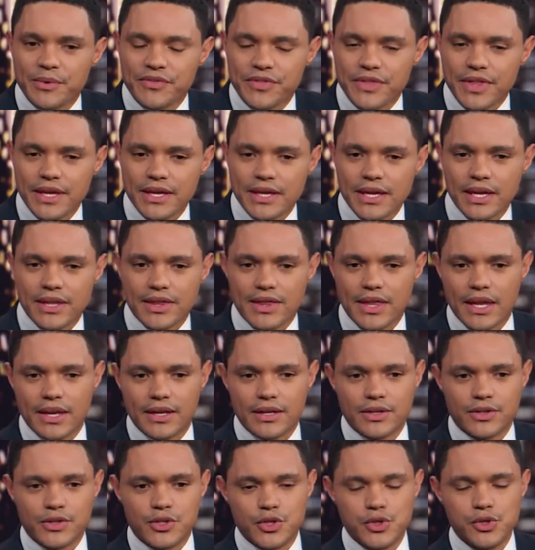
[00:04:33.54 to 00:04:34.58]
of thinking,
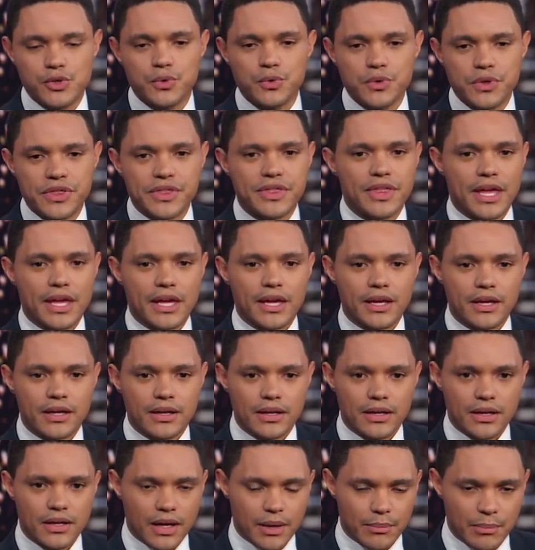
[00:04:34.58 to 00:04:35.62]
then, do you think
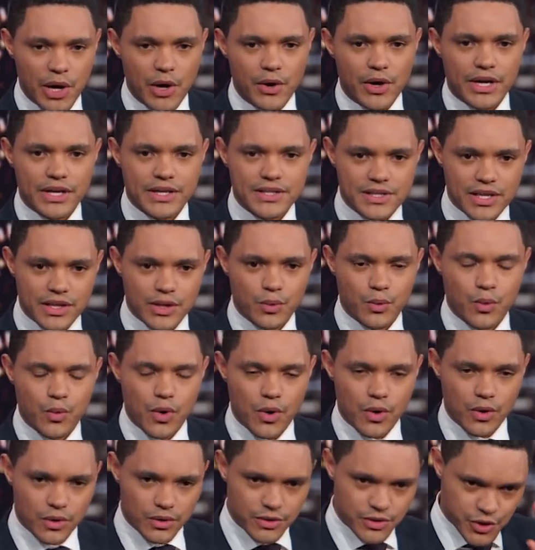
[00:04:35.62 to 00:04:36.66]
Americans and the
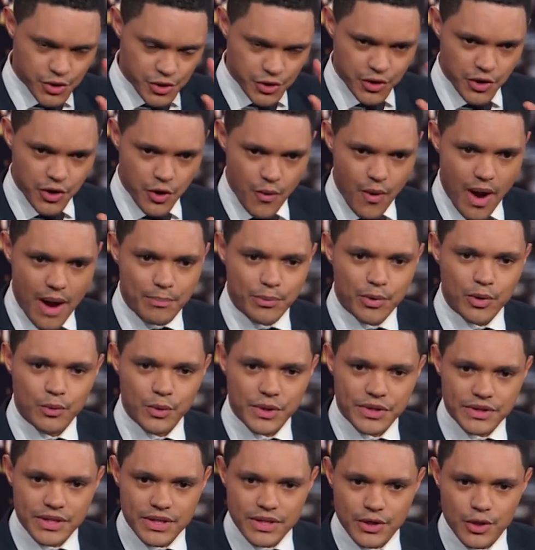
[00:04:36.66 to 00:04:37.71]
world should grapple
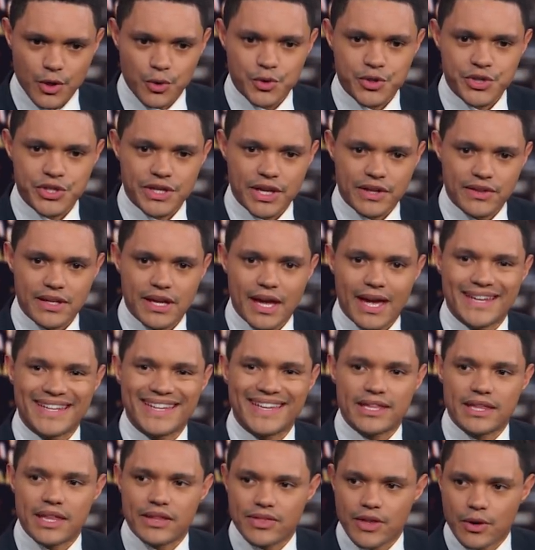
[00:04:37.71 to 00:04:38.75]
with the notion and the
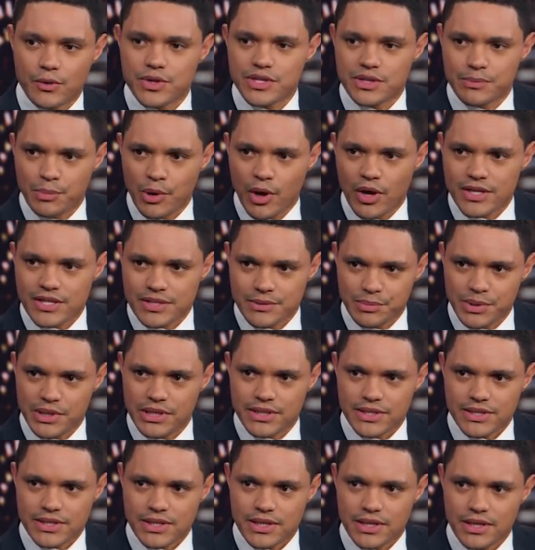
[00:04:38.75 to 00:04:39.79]
idea that there is a
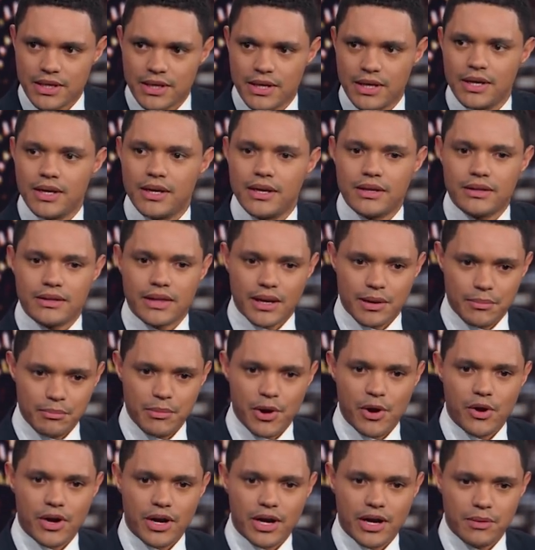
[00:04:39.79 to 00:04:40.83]
possibility that
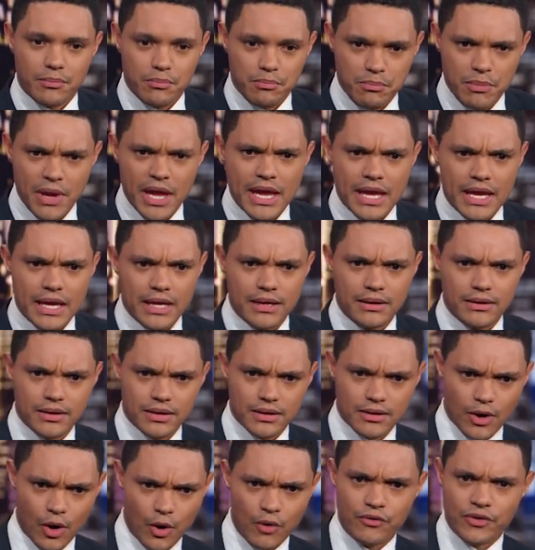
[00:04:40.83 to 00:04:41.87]
America may,
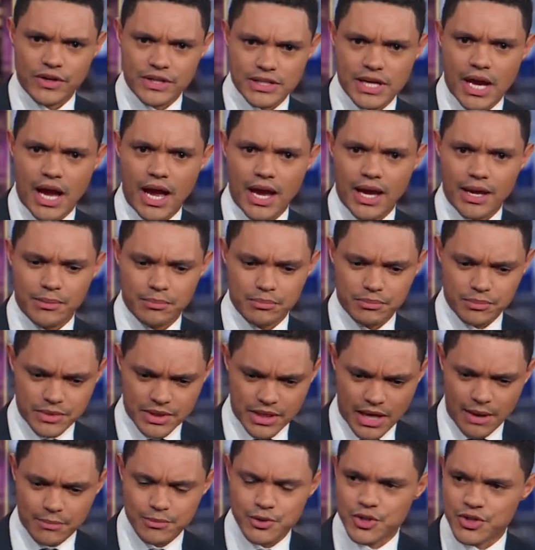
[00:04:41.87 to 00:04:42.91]
over time,
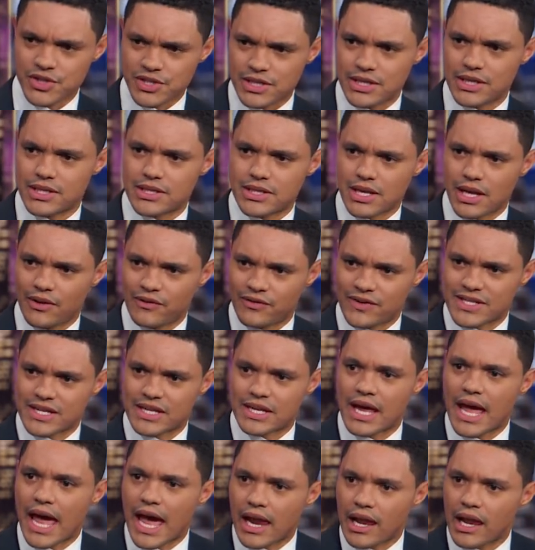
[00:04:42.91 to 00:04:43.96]
come to see itself as
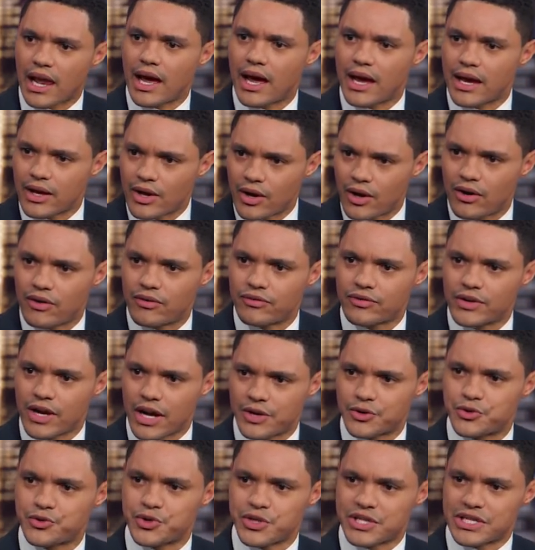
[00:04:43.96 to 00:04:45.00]
an ally of
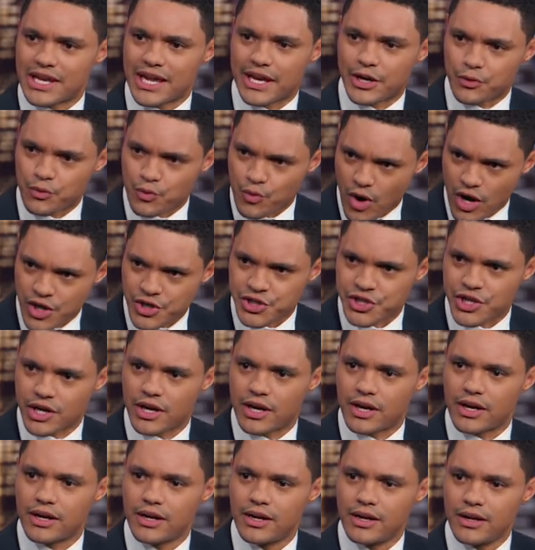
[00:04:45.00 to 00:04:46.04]
countries like
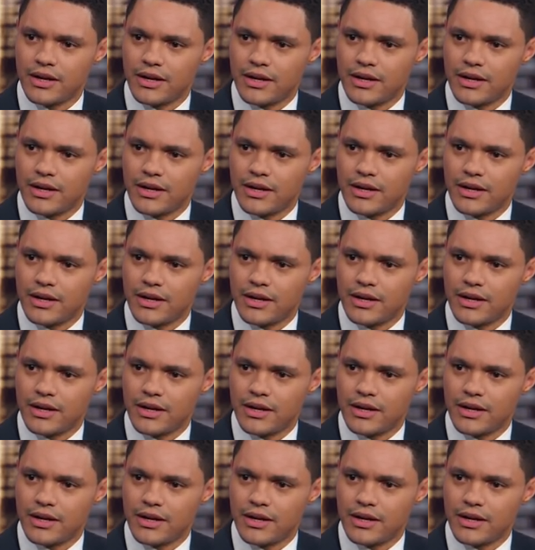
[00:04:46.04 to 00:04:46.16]
Russia